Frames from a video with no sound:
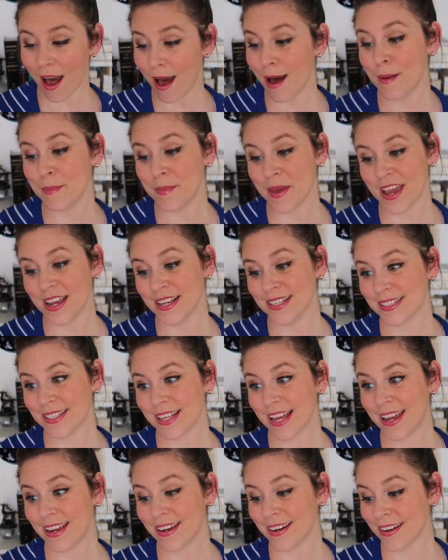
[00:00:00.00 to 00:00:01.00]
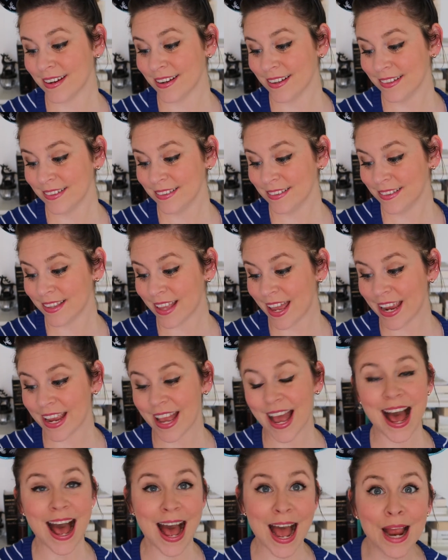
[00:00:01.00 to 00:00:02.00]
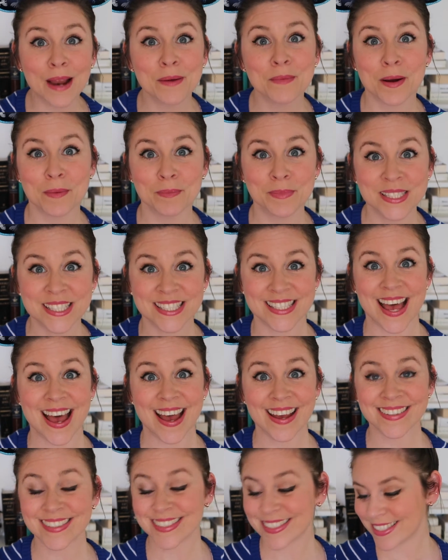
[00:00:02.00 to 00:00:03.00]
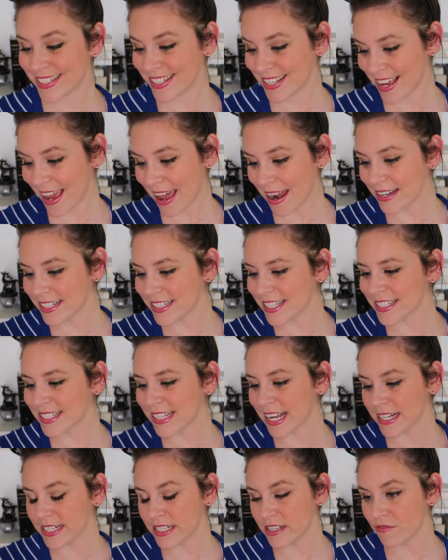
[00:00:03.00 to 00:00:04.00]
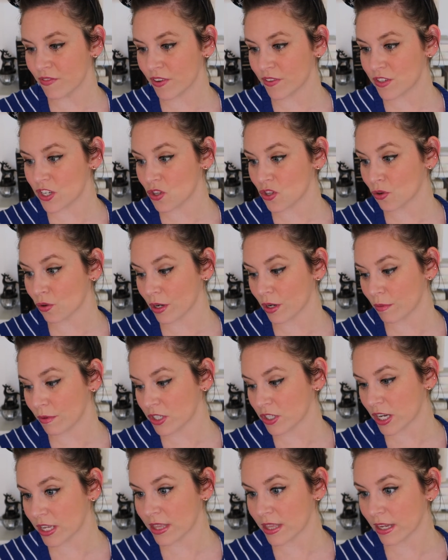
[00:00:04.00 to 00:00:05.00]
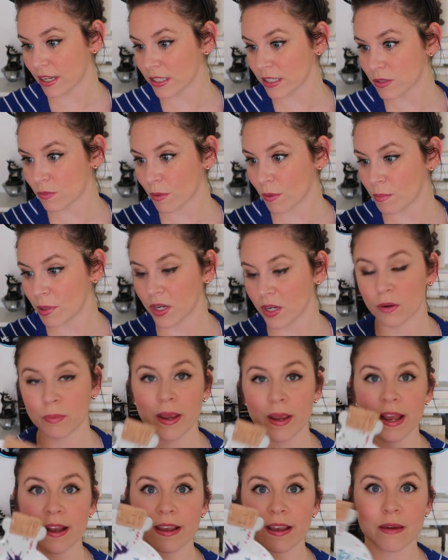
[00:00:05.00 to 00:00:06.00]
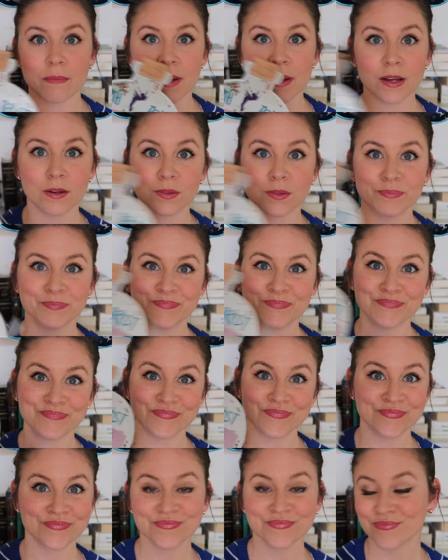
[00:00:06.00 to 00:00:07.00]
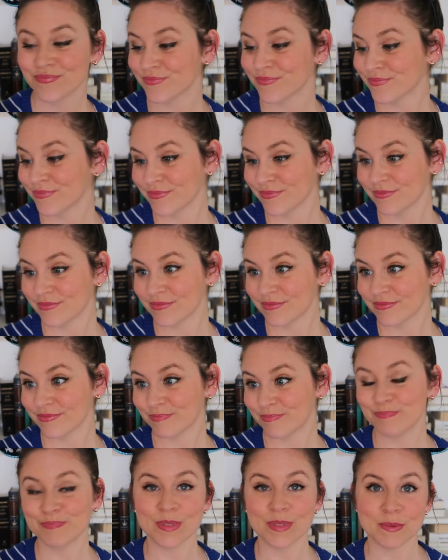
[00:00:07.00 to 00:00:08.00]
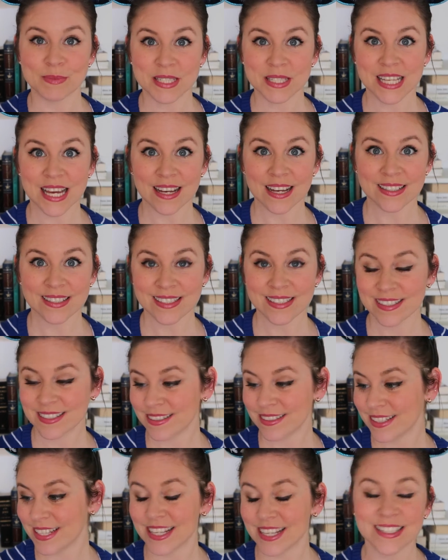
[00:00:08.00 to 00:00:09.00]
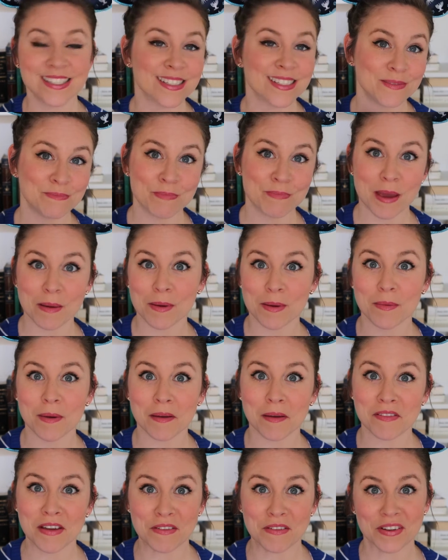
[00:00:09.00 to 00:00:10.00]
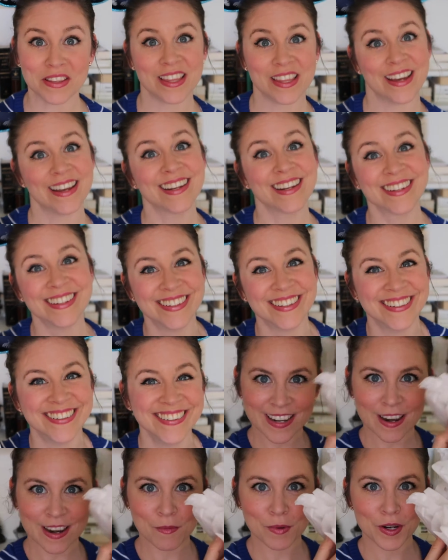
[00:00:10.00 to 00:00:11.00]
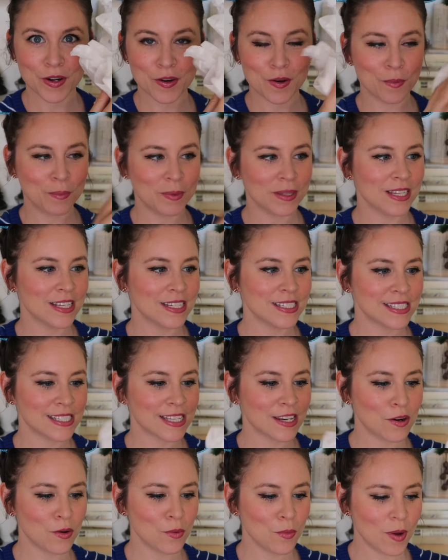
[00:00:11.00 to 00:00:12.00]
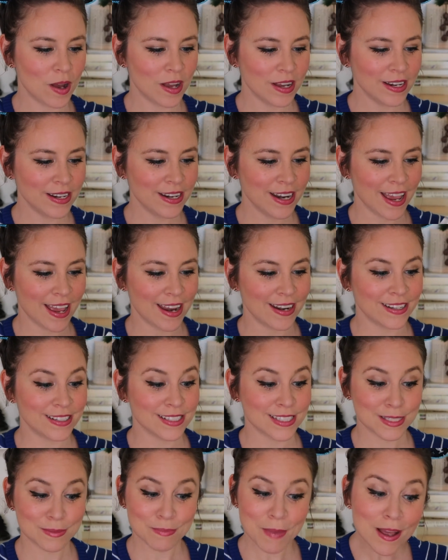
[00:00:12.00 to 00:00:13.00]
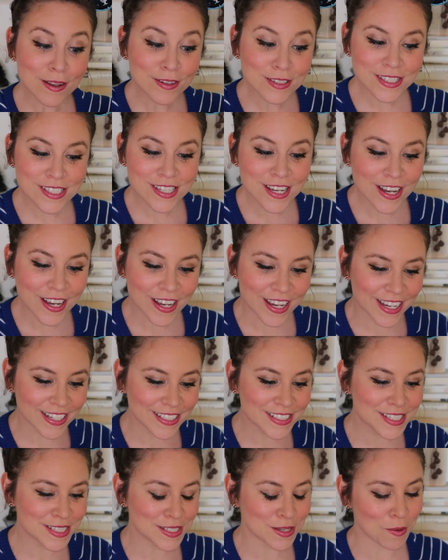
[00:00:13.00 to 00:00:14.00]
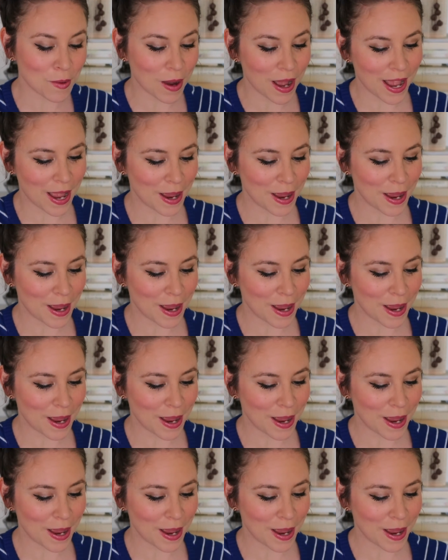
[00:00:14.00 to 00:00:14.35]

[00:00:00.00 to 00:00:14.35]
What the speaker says: amazing. Like, I'm obsessed. And it says 1953, which I think is when Peter Pan came out. I'm obsessed. This may be my favorite thing. Now we're gonna open this little one and it smells good. So